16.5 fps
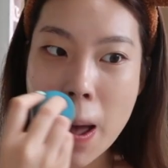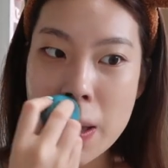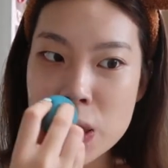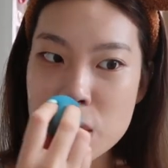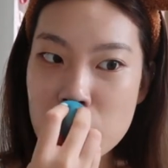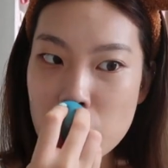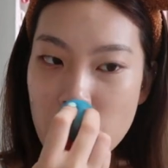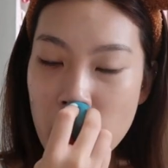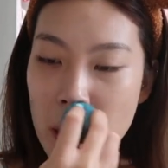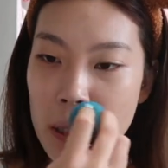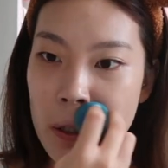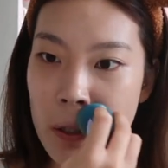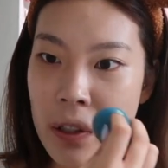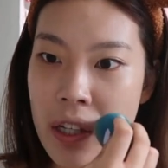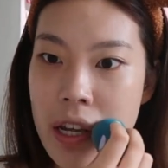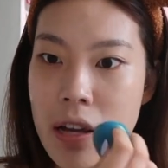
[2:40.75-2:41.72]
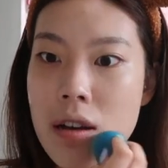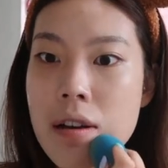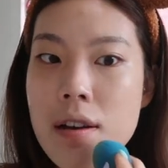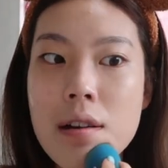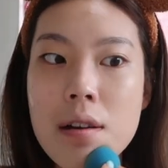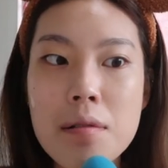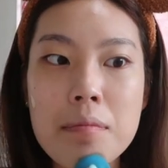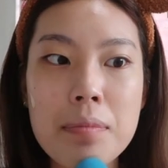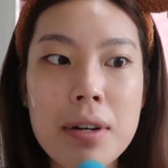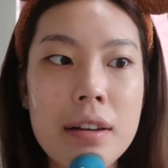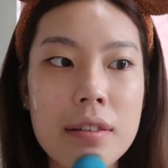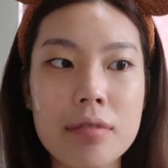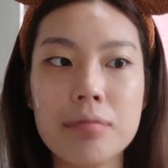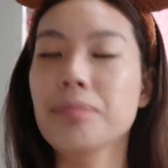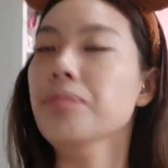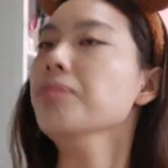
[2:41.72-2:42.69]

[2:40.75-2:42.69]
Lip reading: I still get lonely, but